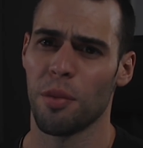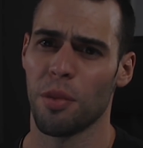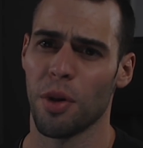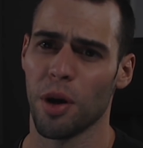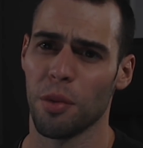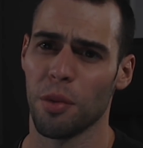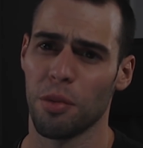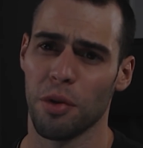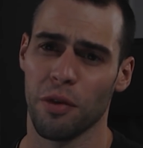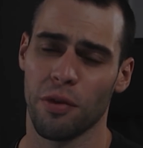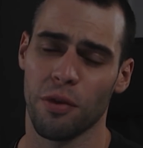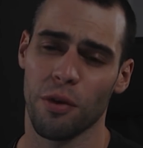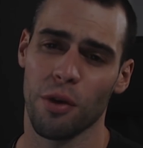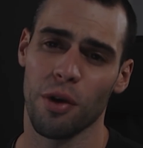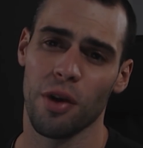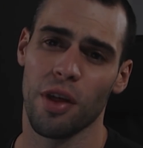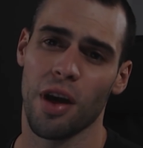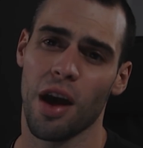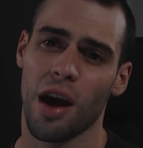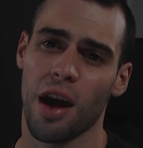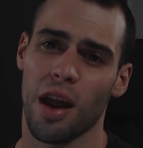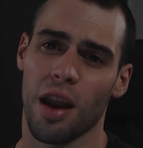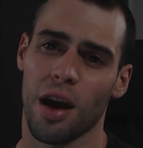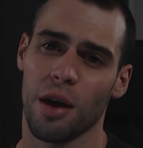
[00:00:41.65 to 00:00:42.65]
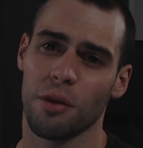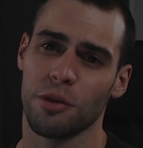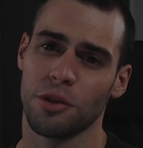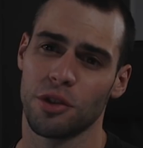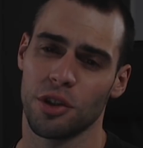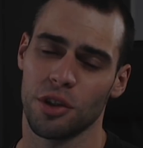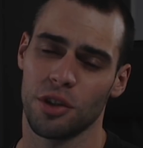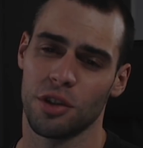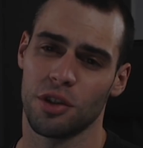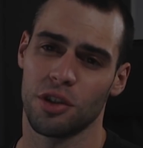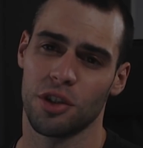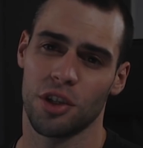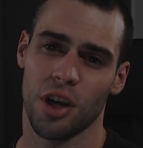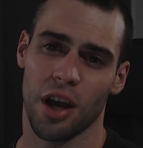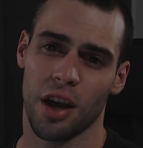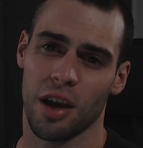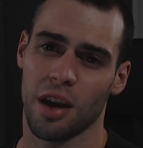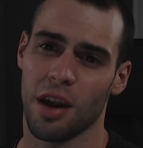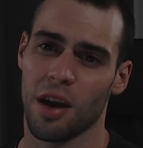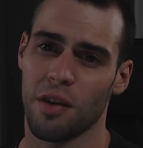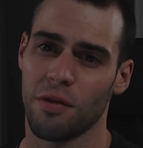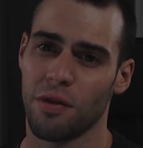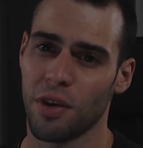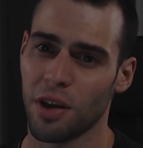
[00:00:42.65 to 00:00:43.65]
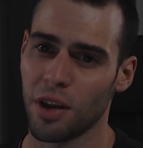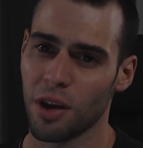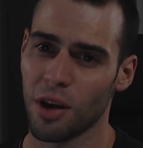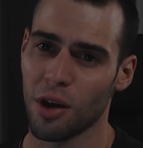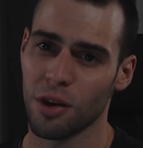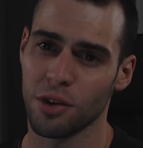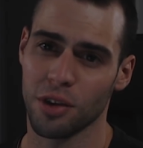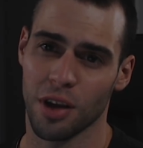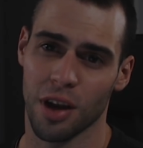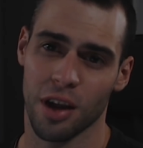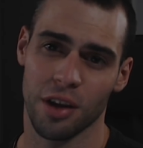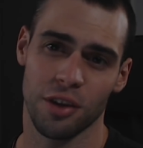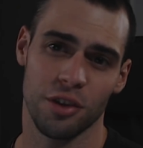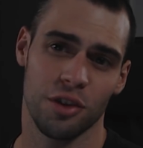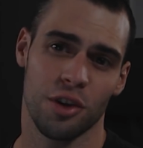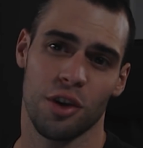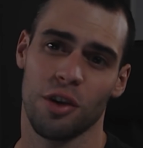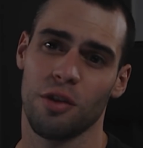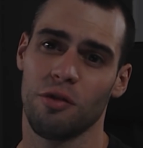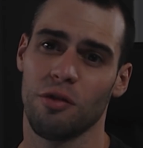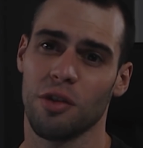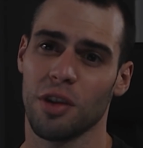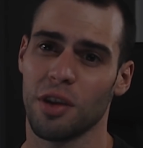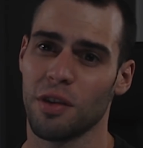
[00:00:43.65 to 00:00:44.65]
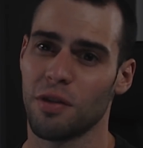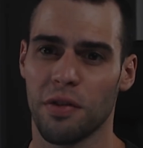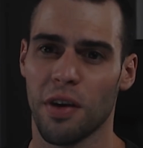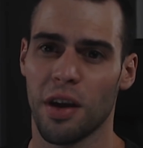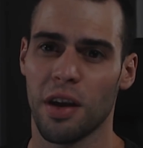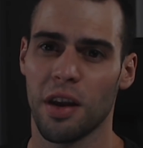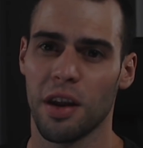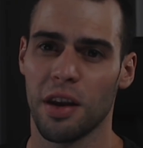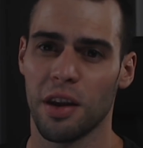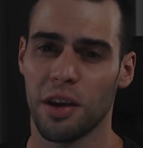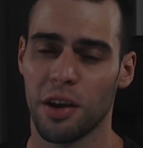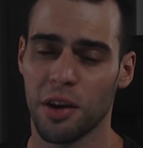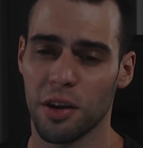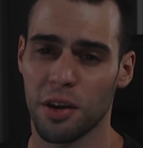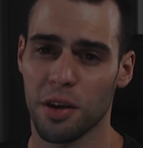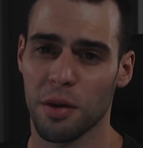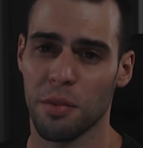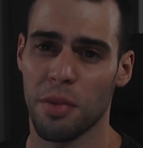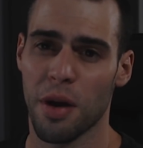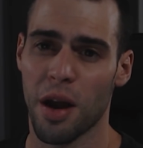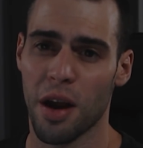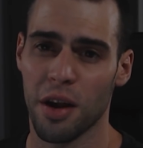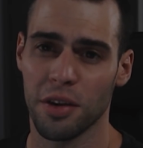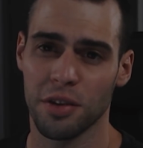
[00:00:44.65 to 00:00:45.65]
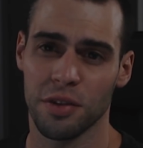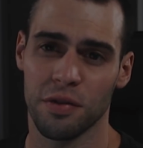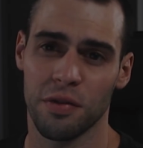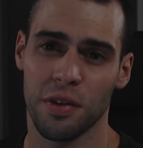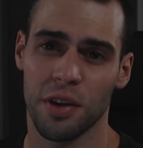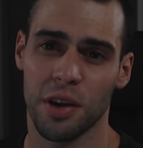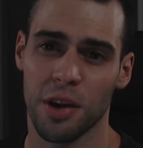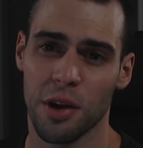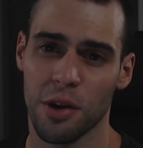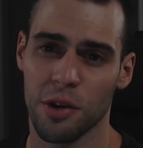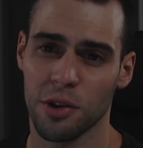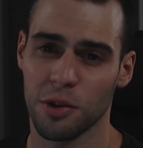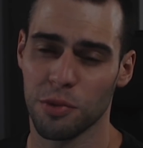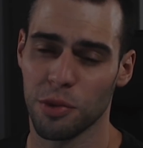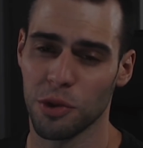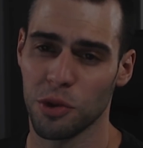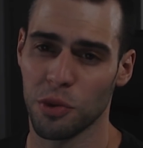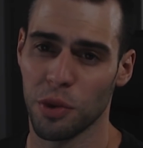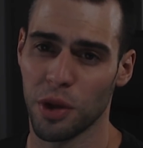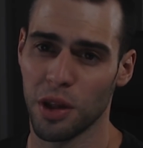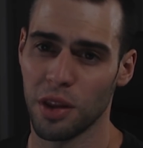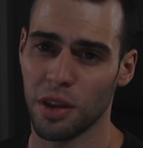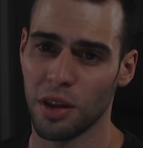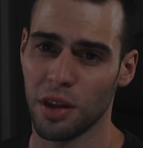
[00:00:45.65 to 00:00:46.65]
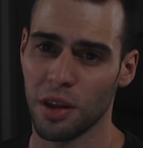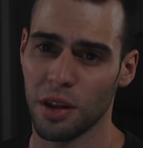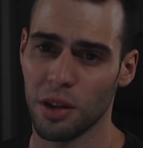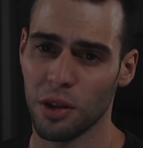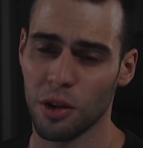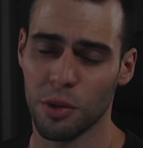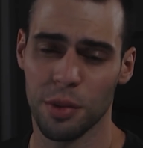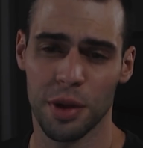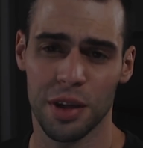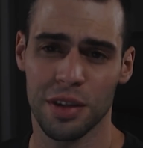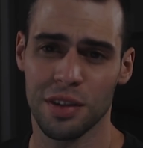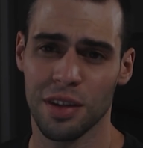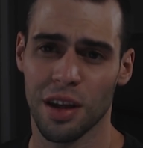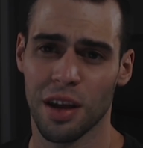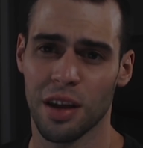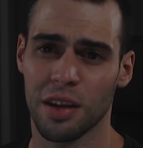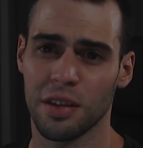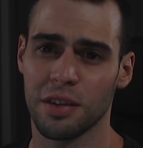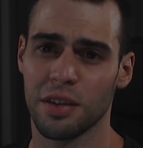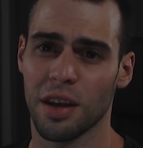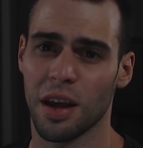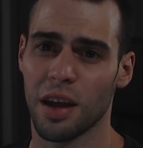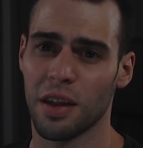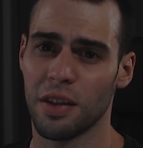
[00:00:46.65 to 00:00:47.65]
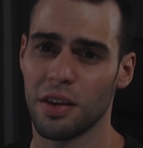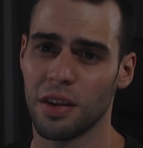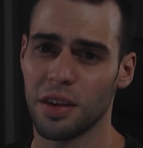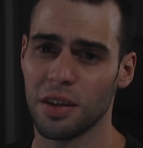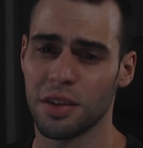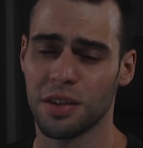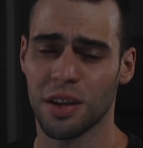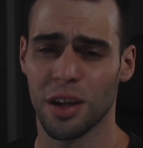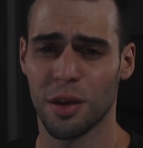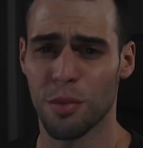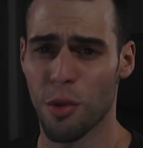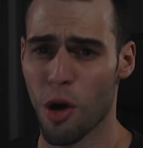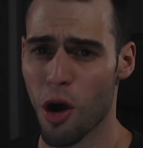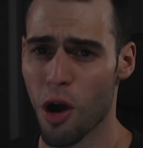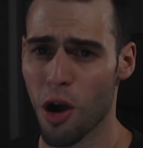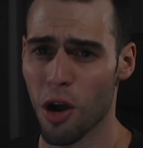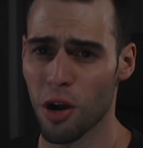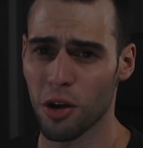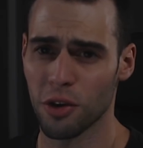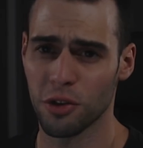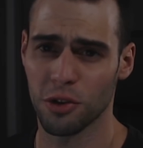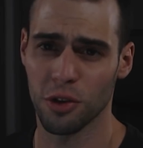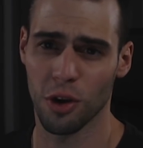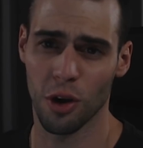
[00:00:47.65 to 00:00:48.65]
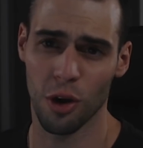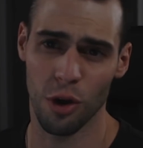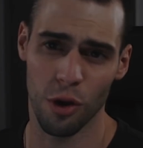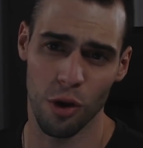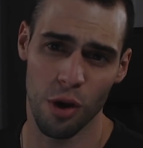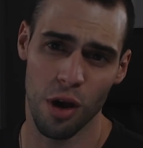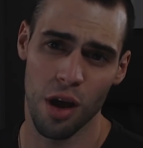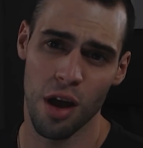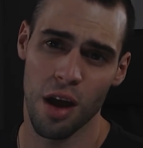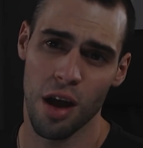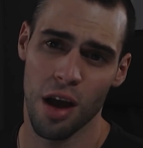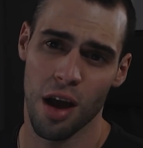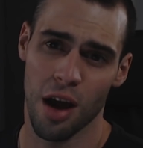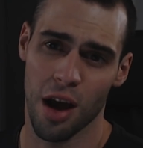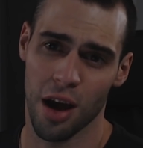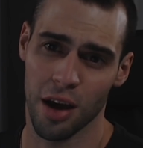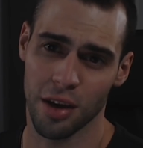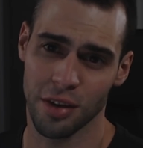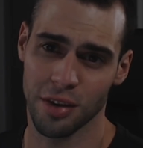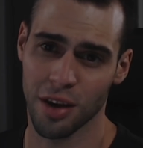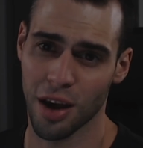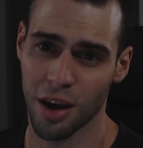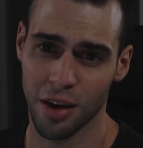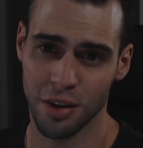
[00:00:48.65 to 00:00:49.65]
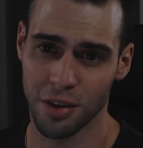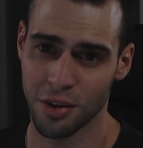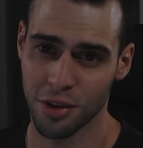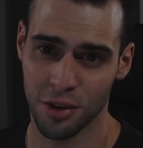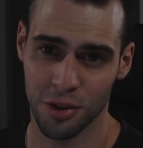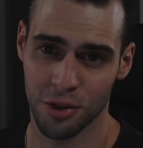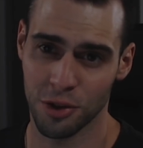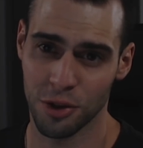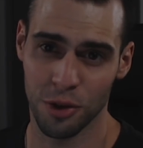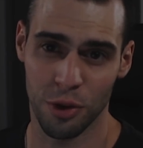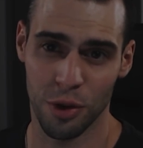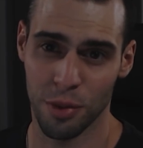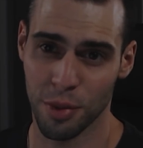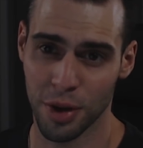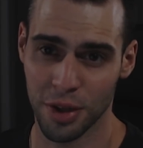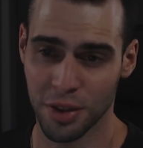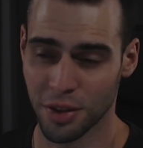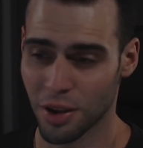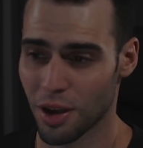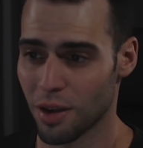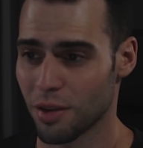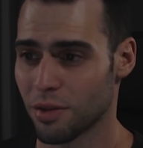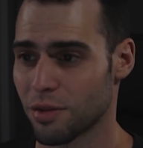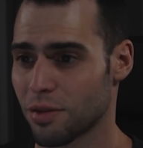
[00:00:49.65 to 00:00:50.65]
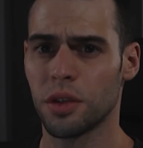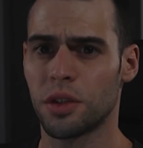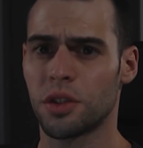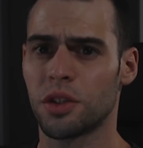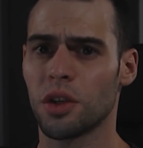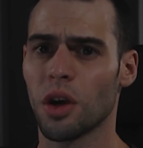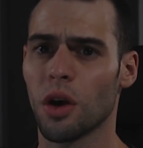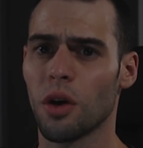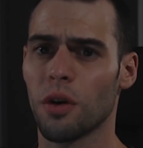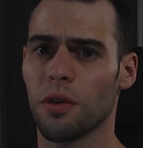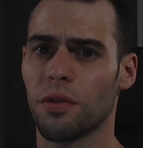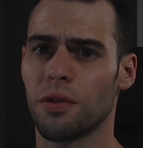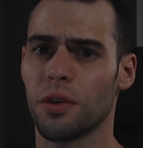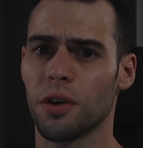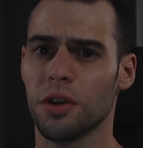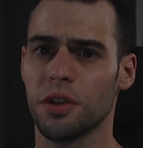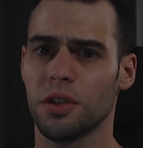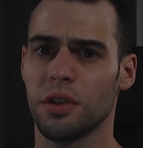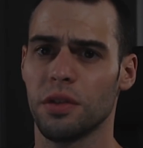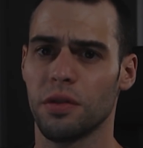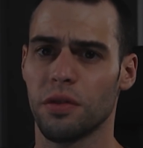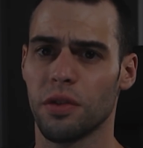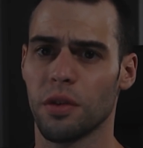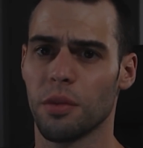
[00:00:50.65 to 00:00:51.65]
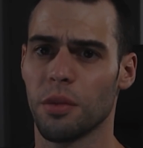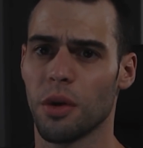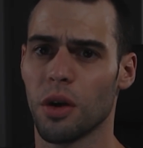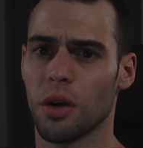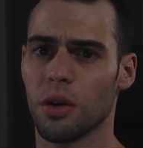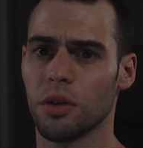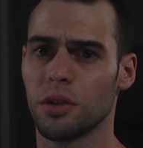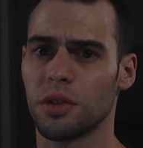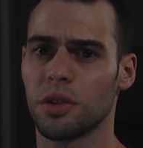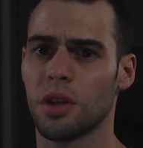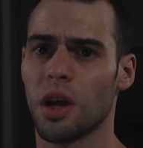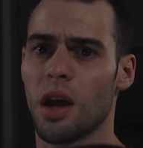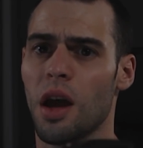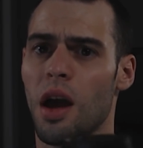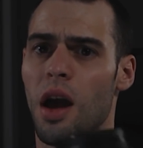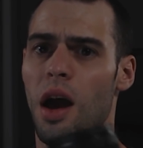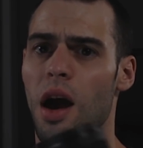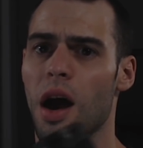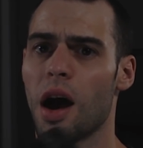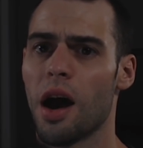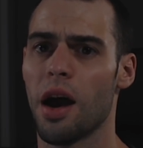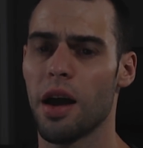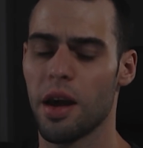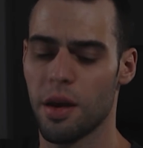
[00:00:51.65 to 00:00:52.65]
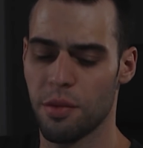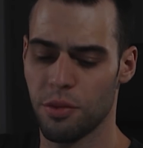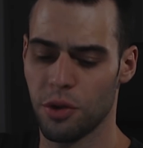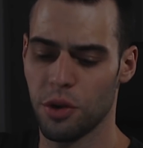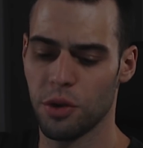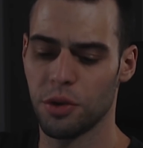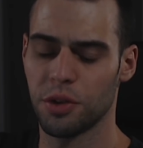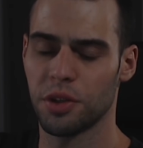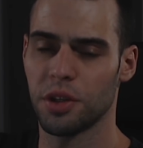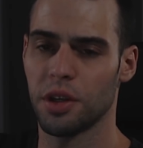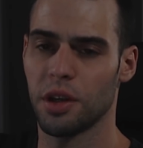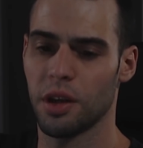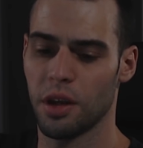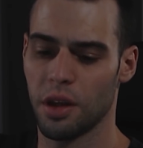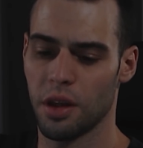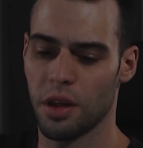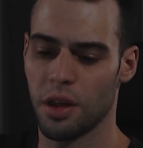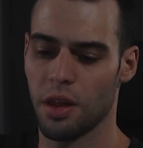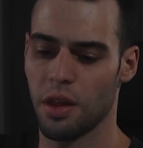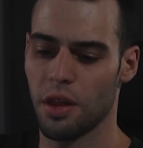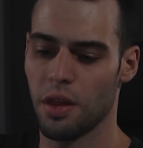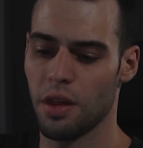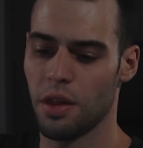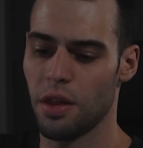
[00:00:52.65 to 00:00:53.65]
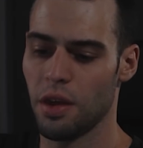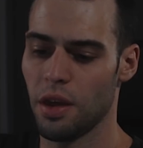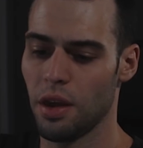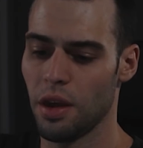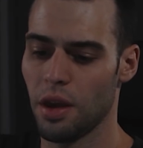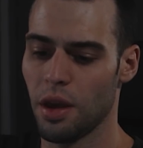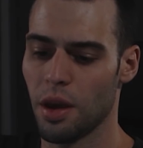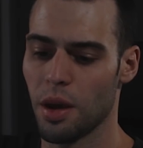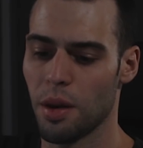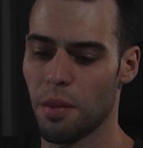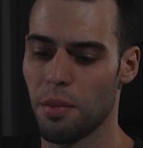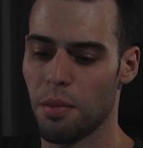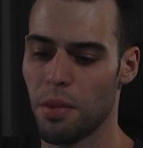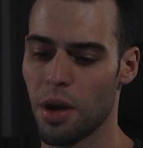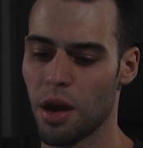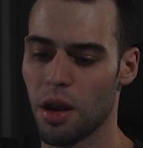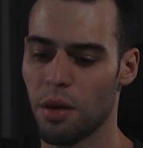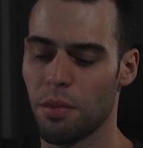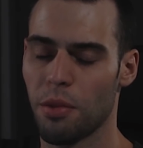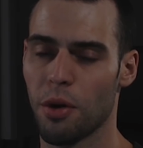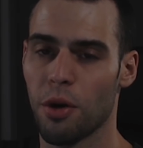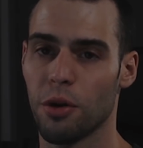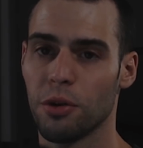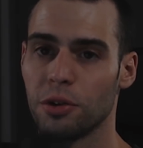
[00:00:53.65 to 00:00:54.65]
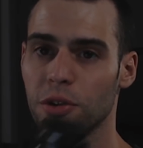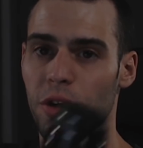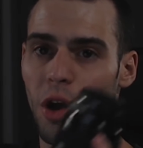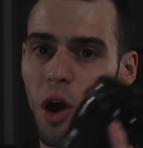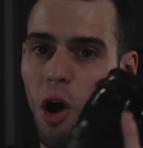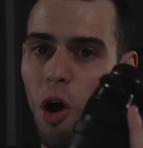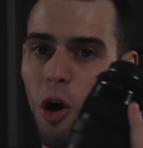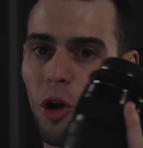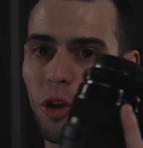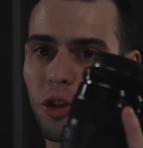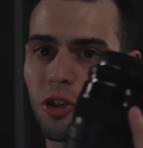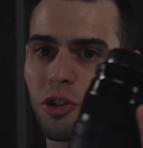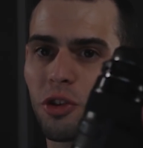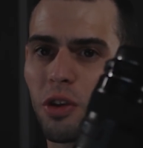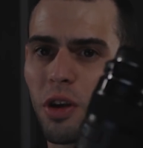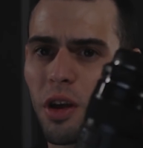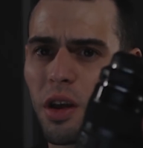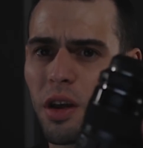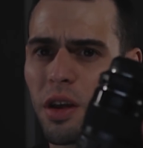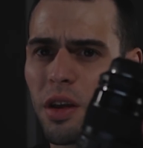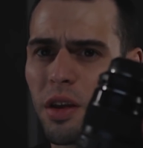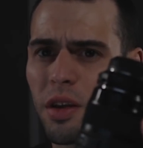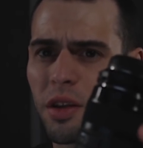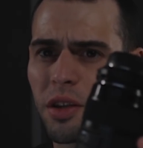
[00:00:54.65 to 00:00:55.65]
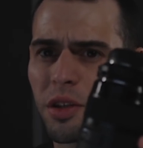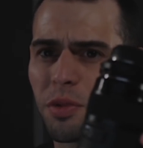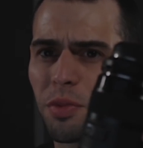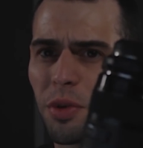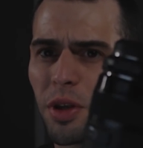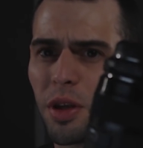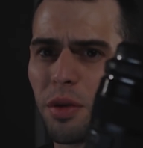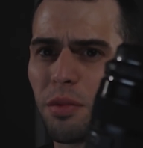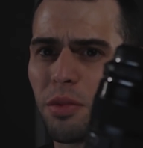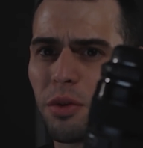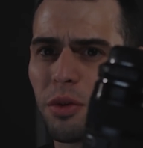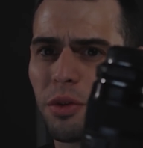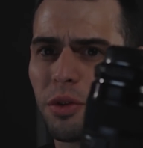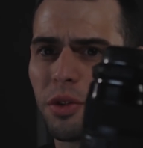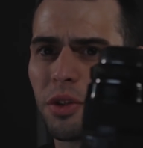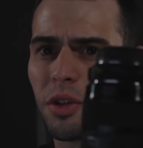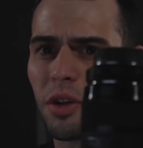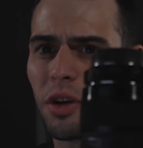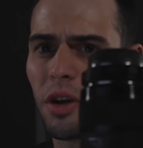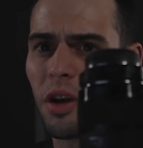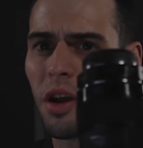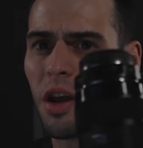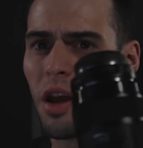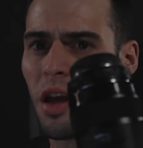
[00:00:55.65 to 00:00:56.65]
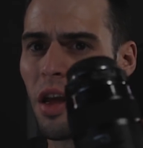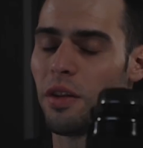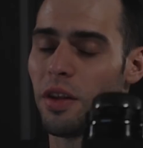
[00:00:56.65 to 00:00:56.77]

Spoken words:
But before that, I was just checking out videos, and I just couldn't really find any good comparison videos between the Lumix lens and the Sigma Art, so I decided to just do it myself. So first and foremost, I am using the Metabones Ultra Speedbooster.